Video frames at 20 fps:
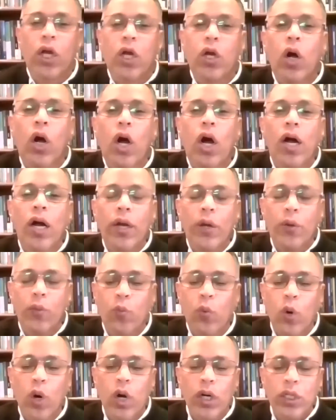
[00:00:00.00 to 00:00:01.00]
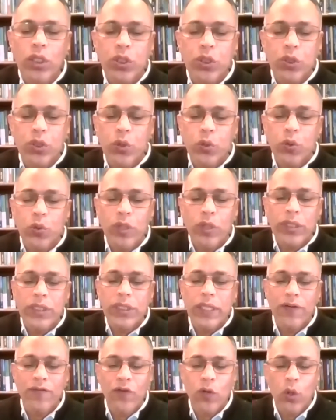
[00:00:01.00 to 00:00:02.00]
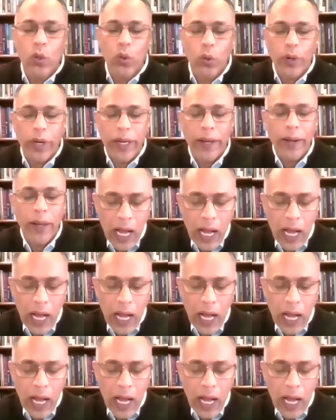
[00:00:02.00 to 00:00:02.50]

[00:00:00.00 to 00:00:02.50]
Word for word: God wants to receive glory.